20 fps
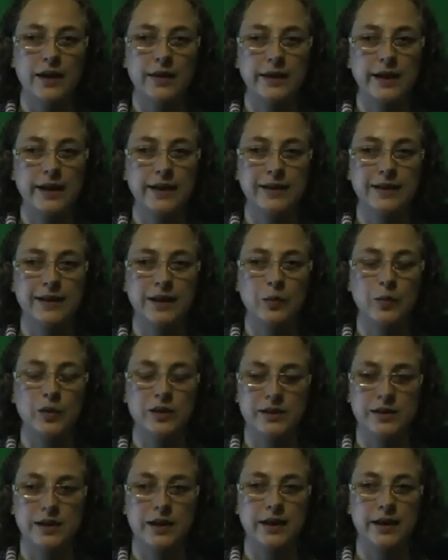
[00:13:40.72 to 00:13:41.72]
And then there
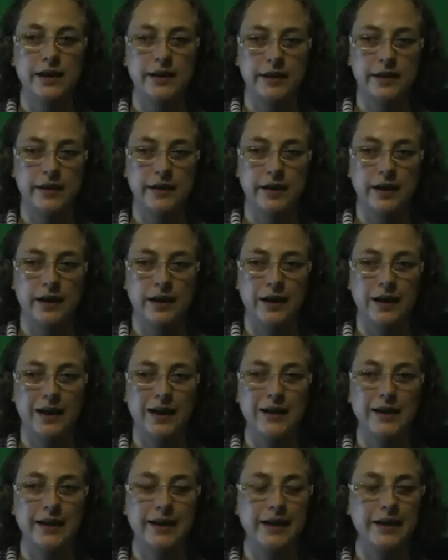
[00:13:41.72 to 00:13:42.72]
was an
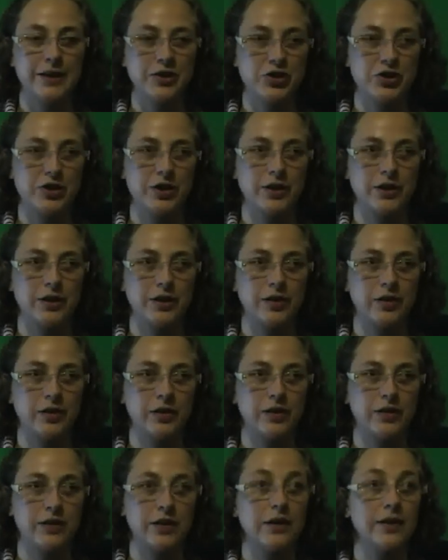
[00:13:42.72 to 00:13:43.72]
allegation
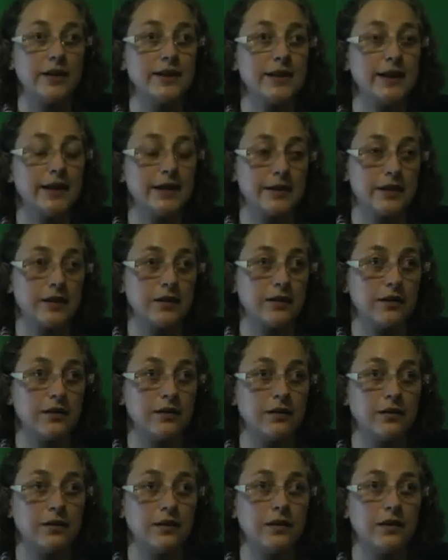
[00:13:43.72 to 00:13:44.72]
that I'd hit
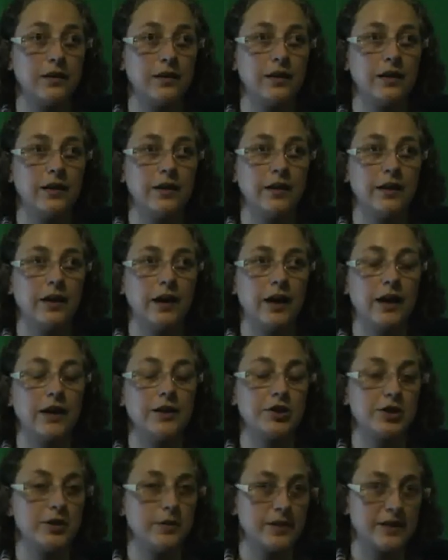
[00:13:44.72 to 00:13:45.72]
her,
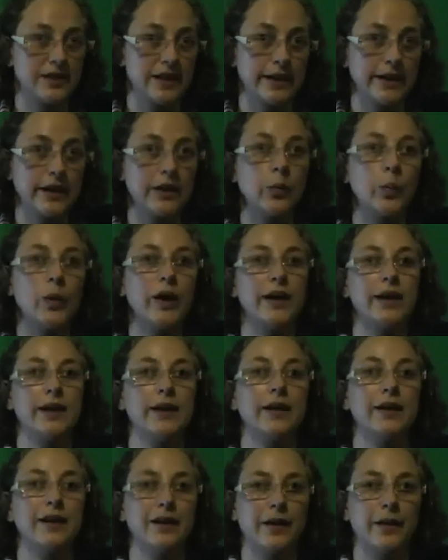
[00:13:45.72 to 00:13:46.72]
and she was taken
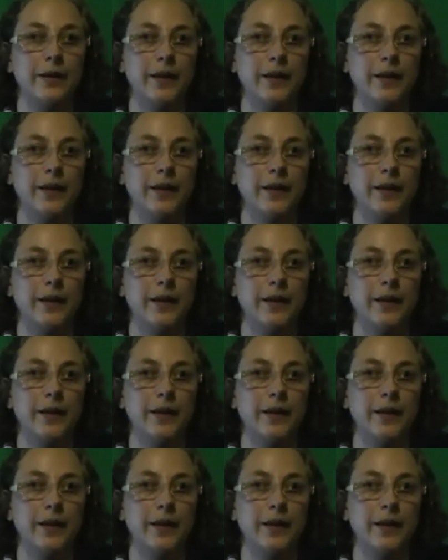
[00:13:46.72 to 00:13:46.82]
away.